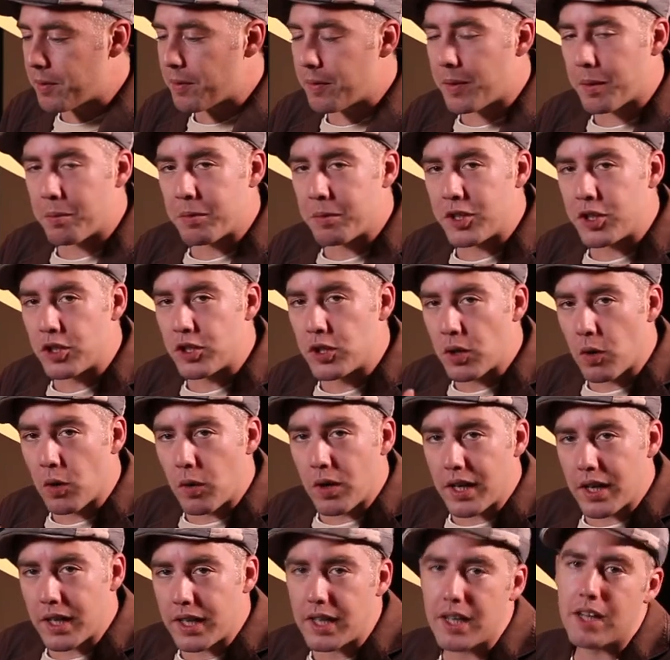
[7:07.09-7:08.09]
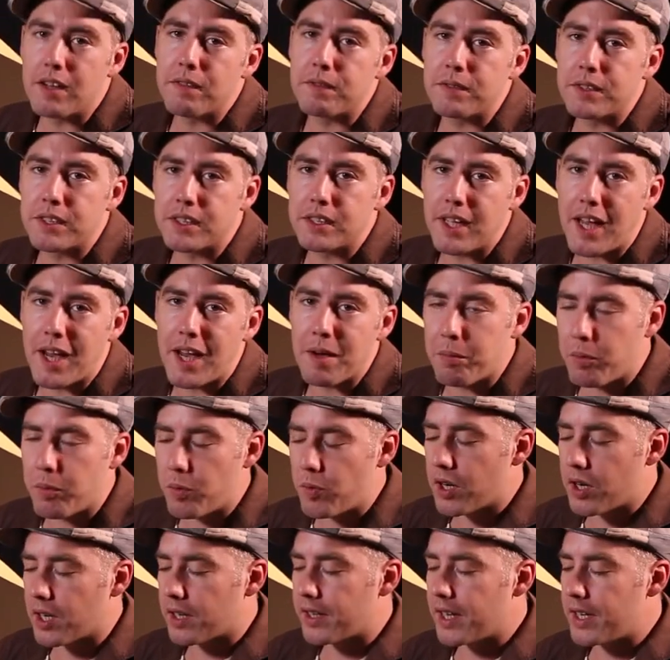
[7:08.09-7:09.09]
the majority of stamp
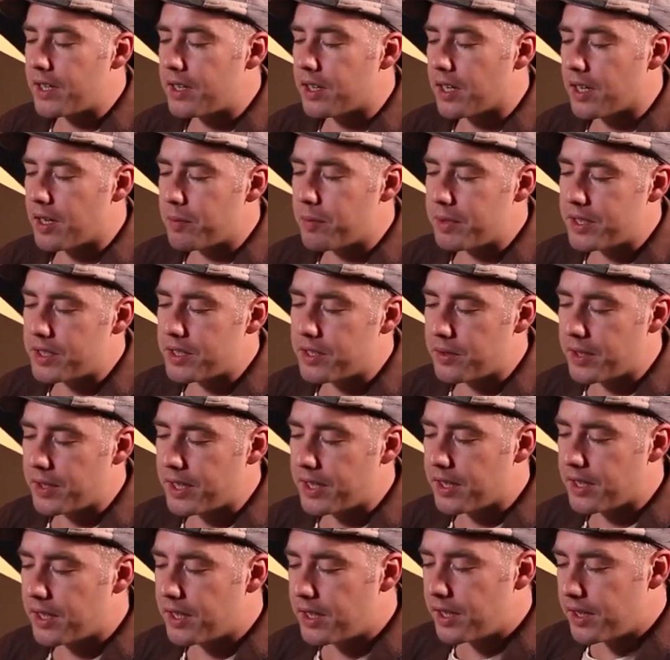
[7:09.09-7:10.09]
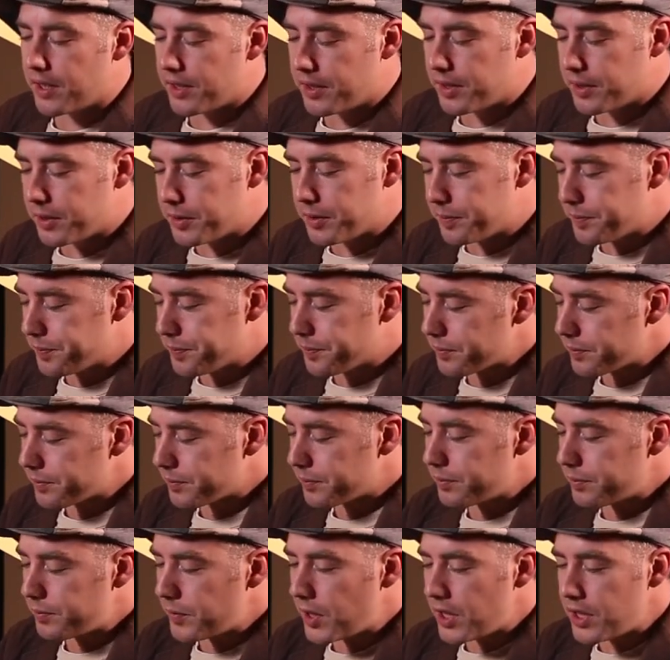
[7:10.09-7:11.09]
work that you're going to be doing.
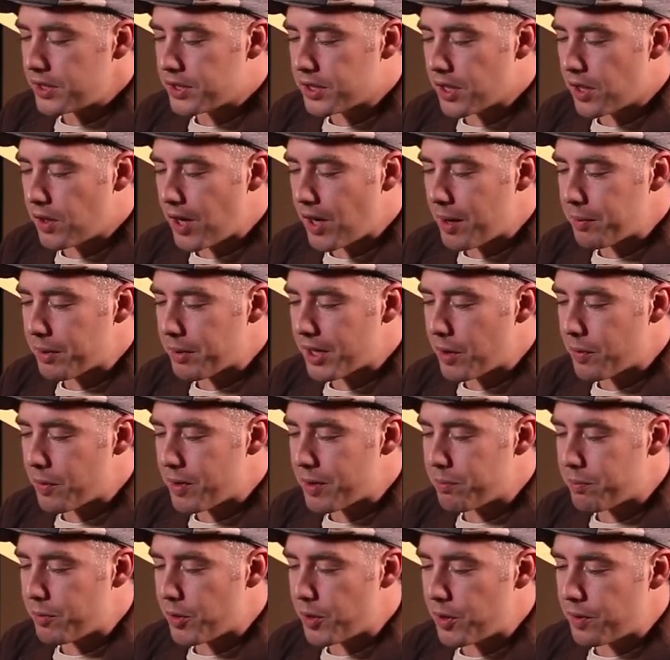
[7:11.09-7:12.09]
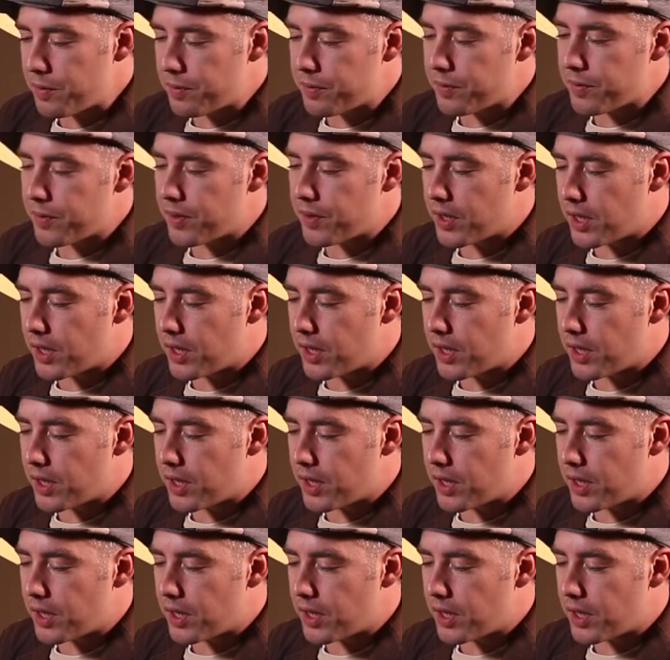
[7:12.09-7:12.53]
So I'm going to remove